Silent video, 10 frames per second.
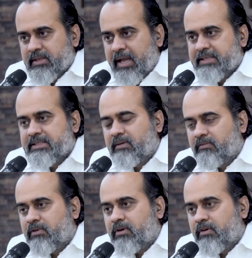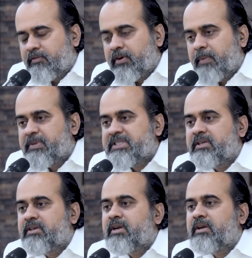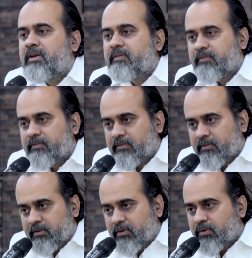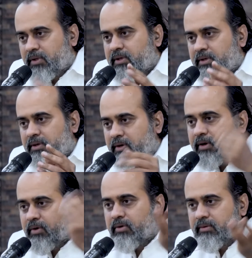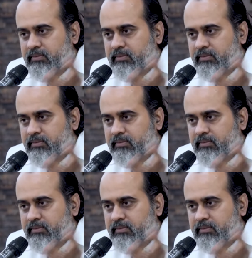as somewhat of a representative to the Nirgun.